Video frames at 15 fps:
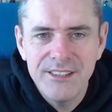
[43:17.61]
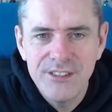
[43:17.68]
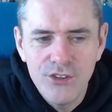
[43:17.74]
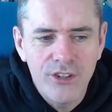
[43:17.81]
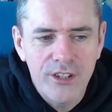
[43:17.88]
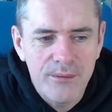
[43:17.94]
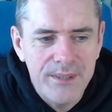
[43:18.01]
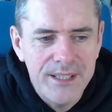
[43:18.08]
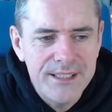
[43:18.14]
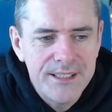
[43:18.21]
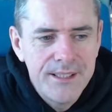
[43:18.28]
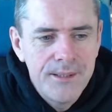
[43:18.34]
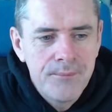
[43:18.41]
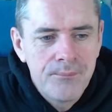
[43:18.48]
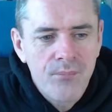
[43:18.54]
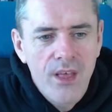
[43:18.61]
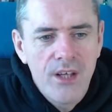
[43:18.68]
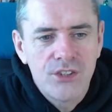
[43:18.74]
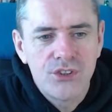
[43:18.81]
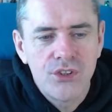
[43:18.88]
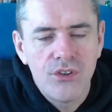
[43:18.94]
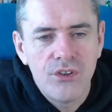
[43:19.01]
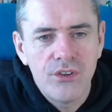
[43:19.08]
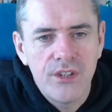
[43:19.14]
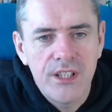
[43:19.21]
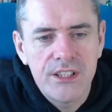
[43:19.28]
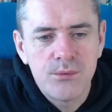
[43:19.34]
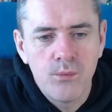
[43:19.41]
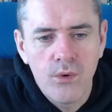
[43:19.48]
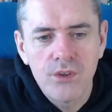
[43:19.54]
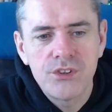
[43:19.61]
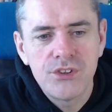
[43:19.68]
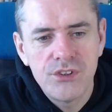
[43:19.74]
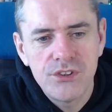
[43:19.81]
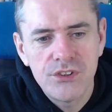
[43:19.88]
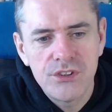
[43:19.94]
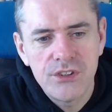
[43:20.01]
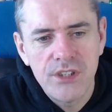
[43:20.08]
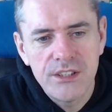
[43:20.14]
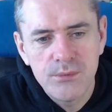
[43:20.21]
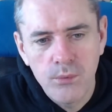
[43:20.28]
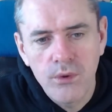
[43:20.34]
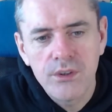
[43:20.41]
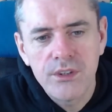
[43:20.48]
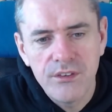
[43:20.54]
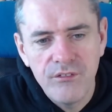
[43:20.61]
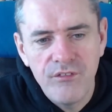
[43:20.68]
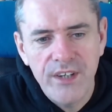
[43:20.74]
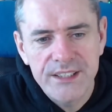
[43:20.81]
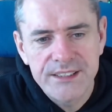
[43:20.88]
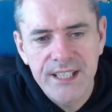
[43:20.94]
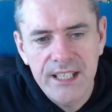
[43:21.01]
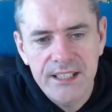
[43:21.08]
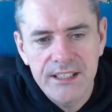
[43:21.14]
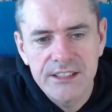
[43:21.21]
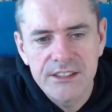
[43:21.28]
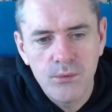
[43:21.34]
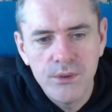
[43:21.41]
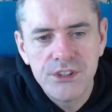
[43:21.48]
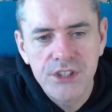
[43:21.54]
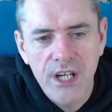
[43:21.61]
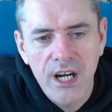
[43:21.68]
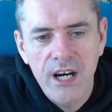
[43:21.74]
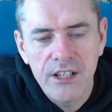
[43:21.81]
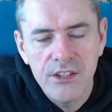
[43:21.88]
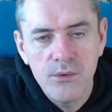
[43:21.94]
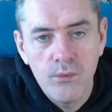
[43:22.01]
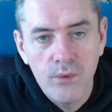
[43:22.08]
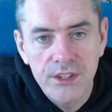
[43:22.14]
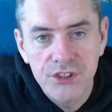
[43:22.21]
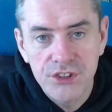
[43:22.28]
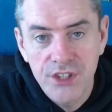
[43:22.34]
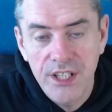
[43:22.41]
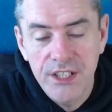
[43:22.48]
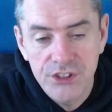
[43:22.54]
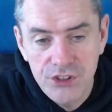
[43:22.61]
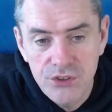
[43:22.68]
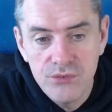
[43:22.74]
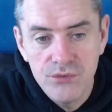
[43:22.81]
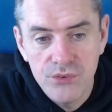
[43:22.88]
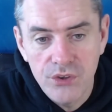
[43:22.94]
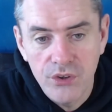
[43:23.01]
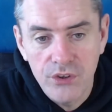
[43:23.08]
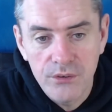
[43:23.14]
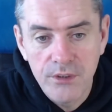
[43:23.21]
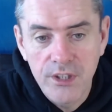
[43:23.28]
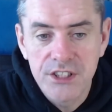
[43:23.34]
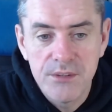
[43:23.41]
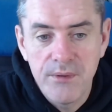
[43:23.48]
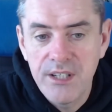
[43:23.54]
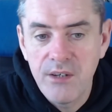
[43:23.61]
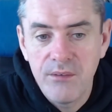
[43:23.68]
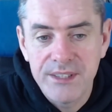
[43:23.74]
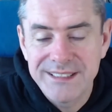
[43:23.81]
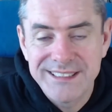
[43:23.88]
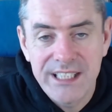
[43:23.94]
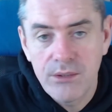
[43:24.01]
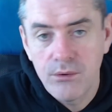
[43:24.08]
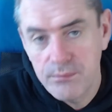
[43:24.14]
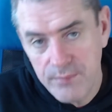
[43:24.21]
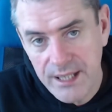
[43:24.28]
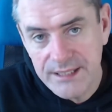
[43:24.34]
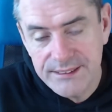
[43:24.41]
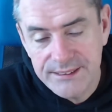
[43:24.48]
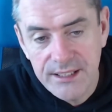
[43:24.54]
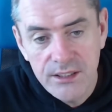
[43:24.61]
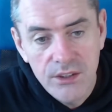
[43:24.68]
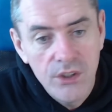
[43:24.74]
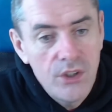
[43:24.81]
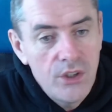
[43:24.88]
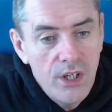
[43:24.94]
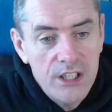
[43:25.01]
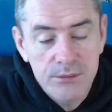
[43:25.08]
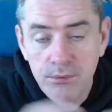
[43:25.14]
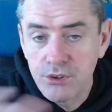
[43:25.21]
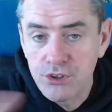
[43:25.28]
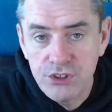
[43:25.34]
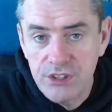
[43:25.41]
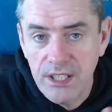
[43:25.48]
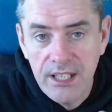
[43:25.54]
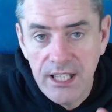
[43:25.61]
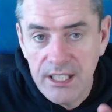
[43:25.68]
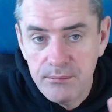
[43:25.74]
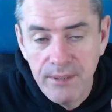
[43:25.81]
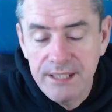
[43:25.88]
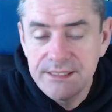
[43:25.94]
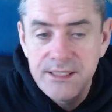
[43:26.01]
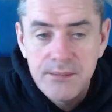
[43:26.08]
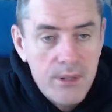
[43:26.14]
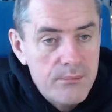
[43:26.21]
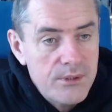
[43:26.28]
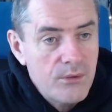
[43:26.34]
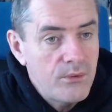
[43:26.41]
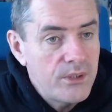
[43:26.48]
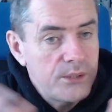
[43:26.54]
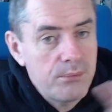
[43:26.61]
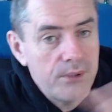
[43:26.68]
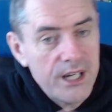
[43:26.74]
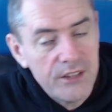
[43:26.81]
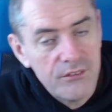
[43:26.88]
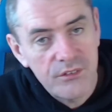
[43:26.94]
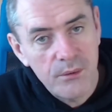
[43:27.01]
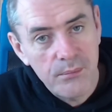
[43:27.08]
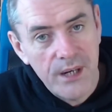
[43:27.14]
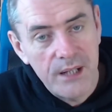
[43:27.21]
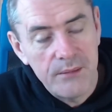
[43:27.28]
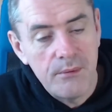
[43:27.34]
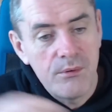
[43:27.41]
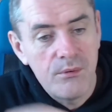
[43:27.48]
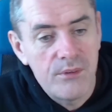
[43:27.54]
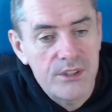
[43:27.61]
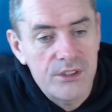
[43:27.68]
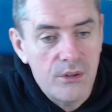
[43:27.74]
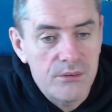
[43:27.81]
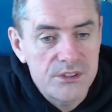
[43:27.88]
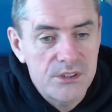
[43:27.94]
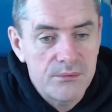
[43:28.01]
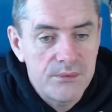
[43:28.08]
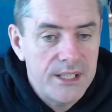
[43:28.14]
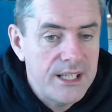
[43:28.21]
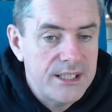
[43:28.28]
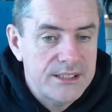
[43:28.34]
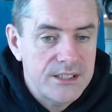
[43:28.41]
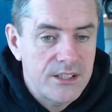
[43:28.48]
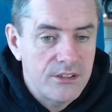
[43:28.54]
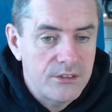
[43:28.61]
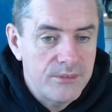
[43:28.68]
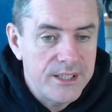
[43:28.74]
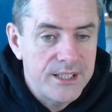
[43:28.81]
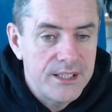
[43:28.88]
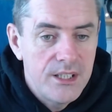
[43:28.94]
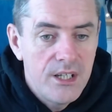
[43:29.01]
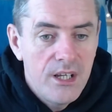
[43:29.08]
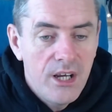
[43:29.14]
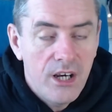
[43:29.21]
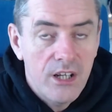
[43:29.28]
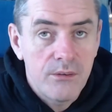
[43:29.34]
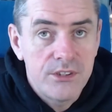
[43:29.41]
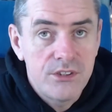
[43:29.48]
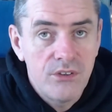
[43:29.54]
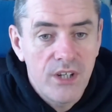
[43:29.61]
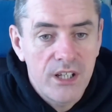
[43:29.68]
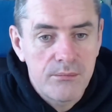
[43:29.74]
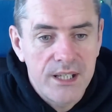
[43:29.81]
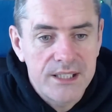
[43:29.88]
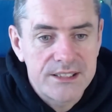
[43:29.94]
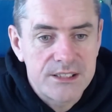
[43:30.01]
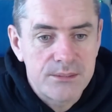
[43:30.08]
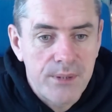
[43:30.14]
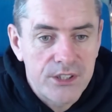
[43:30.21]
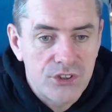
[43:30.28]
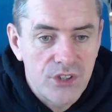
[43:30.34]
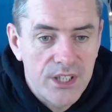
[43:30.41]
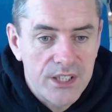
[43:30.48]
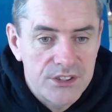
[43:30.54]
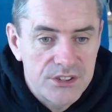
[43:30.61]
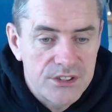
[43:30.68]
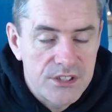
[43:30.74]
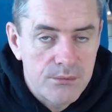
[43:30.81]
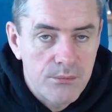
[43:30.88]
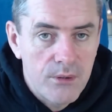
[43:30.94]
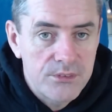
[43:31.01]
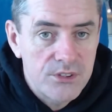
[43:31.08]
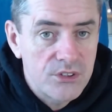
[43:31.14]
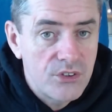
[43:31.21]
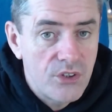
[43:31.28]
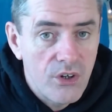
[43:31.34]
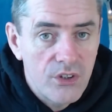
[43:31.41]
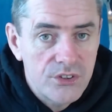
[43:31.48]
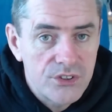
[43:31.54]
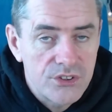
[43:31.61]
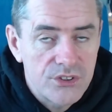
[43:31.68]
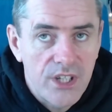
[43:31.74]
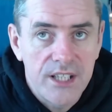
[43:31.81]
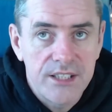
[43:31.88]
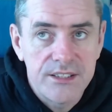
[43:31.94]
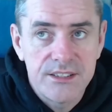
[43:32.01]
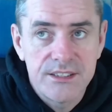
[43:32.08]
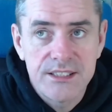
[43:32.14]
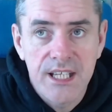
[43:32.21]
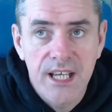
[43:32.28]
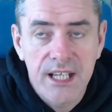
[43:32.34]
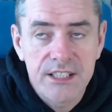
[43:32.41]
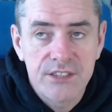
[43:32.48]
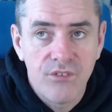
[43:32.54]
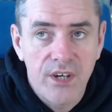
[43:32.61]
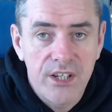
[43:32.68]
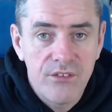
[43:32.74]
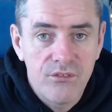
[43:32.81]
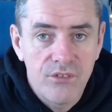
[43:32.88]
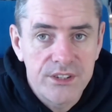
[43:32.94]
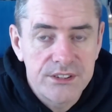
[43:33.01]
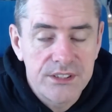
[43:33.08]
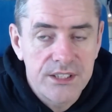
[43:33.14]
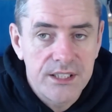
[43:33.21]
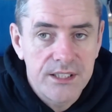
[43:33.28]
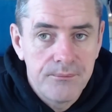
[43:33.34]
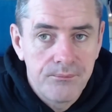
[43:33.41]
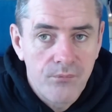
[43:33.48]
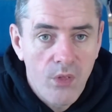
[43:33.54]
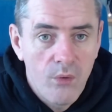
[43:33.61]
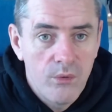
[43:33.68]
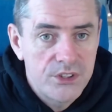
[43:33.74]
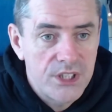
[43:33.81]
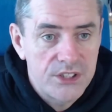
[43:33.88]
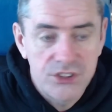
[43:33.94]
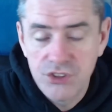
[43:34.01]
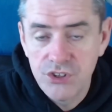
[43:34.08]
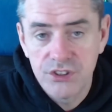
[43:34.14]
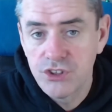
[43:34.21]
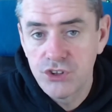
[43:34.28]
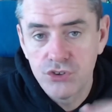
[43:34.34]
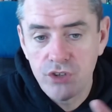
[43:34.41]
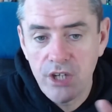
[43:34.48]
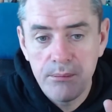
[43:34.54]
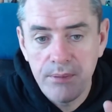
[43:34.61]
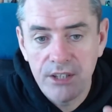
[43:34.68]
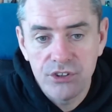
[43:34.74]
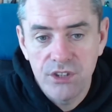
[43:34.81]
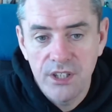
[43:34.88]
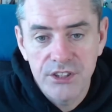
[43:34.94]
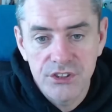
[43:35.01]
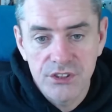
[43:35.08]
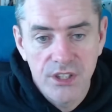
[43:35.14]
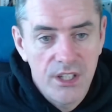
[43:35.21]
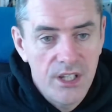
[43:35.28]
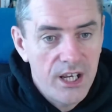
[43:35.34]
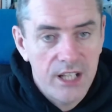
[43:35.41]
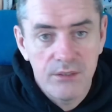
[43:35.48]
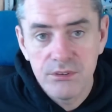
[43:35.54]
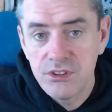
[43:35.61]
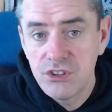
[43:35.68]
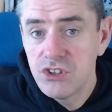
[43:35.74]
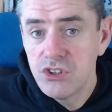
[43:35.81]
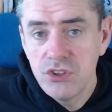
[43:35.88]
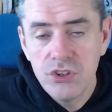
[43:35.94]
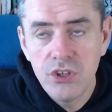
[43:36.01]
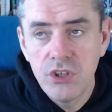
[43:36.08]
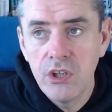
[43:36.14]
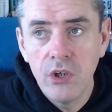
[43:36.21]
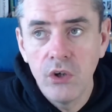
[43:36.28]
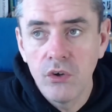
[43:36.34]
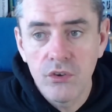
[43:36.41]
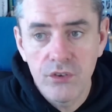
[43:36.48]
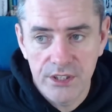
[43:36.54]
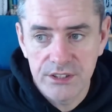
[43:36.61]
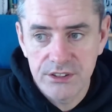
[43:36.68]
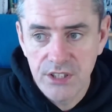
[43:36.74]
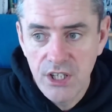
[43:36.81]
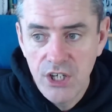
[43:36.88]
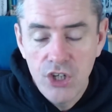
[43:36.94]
You know what I mean? So it's worth investigating as to which car you want to change to, though, because you might not want to stick with Mazda. As much as I like Mazda, maybe you want to break from the brand. Maybe you want to go with something else along the way. Although I do like Mazda's petrol engines at the moment. They're gorgeous. I had the CX-5 recently, which has just a straight petrol engine, and it was glorious.